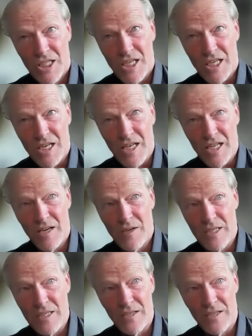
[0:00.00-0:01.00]
and then I
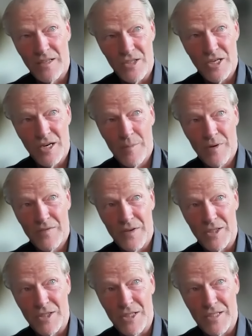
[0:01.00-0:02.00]
went to look at the German
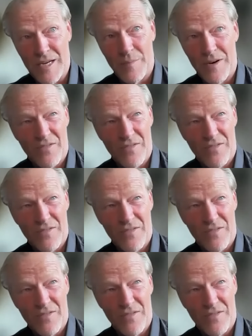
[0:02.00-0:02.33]
version dubbed,